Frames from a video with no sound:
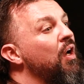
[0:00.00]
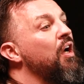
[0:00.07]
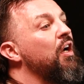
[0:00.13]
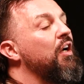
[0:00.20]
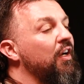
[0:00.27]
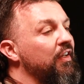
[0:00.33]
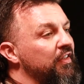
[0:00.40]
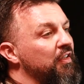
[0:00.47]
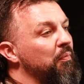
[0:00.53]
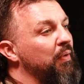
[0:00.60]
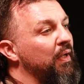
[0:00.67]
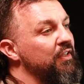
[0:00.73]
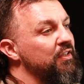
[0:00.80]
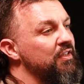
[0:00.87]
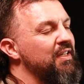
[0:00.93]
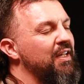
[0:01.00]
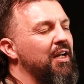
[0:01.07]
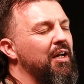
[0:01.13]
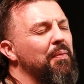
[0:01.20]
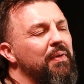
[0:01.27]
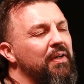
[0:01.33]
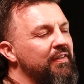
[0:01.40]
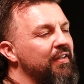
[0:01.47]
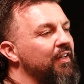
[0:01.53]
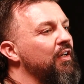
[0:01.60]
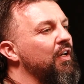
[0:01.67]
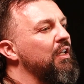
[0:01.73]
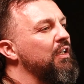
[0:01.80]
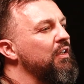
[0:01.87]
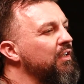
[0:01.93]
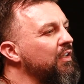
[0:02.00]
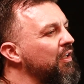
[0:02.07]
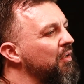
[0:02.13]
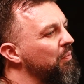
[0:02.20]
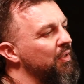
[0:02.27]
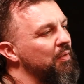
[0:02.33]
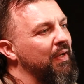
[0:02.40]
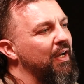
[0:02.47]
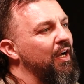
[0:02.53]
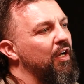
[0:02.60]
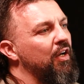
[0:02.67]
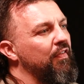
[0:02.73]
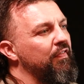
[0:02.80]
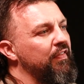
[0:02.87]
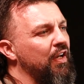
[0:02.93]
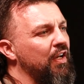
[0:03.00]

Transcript: content pages, and I'm going to tell you a little bit about how I've done